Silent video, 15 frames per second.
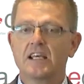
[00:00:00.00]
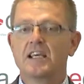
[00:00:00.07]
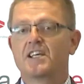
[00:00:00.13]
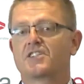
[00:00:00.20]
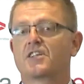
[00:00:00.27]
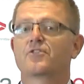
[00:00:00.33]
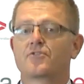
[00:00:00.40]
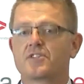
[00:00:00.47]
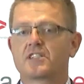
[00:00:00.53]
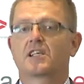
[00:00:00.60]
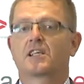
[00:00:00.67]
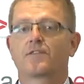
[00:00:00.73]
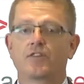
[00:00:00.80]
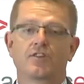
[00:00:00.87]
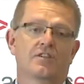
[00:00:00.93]
It's
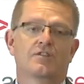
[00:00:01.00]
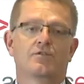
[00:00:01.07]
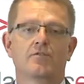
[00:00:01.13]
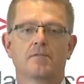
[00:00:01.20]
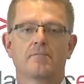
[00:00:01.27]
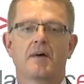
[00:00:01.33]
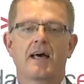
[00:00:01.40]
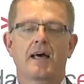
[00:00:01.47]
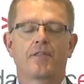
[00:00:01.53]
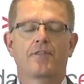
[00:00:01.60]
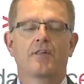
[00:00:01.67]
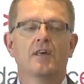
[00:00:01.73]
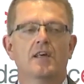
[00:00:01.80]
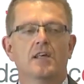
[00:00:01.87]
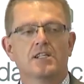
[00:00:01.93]
interesting, if you just do the
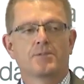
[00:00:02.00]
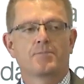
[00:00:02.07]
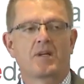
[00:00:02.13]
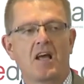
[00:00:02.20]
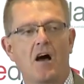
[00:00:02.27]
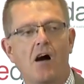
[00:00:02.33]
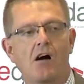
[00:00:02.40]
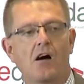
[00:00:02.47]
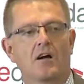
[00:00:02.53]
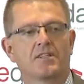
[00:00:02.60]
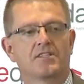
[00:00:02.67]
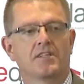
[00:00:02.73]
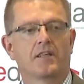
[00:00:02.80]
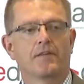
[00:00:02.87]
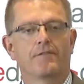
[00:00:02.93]
math, it's pretty
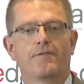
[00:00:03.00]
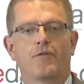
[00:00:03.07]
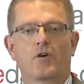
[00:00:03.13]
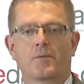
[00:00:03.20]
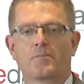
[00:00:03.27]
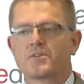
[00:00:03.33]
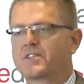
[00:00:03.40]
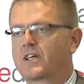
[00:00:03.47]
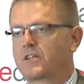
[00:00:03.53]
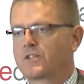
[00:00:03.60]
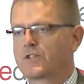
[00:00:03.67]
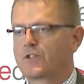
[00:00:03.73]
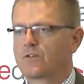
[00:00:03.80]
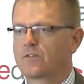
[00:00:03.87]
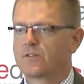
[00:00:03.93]
hard to get 40% of
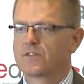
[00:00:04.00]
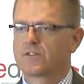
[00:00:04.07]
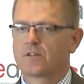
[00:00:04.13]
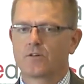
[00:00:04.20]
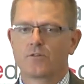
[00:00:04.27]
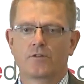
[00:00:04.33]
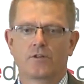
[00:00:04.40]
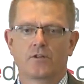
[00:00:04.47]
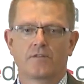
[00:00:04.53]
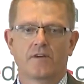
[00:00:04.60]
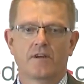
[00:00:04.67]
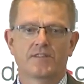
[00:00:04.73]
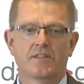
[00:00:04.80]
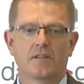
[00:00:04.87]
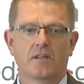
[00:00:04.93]
students to go to
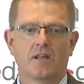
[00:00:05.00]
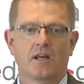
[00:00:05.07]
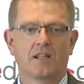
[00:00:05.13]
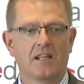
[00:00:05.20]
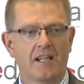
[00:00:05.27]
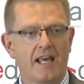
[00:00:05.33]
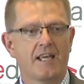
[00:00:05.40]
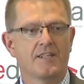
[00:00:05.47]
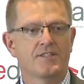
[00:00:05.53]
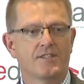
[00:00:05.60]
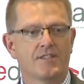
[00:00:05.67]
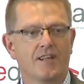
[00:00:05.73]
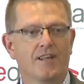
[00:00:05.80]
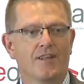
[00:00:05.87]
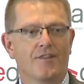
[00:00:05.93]
university
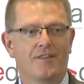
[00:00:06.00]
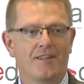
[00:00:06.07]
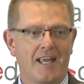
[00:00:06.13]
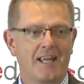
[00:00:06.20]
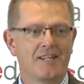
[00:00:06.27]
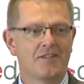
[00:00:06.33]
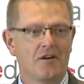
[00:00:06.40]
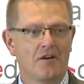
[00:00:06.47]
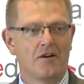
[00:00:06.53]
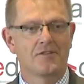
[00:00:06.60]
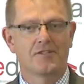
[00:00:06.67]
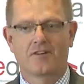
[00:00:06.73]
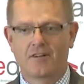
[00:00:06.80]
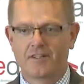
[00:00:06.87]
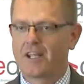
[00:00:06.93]
unless the
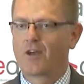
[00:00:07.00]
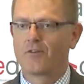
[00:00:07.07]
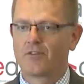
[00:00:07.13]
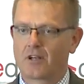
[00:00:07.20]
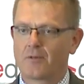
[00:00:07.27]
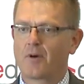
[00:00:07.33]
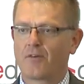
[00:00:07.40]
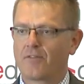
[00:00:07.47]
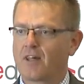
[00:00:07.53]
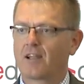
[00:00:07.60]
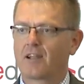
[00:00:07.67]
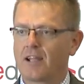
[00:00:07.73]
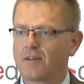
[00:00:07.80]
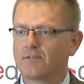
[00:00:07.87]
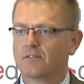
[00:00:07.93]
ATARs are down at about
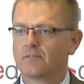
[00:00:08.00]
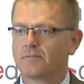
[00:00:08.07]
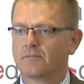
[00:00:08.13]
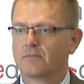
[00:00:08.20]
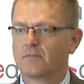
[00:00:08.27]
that level.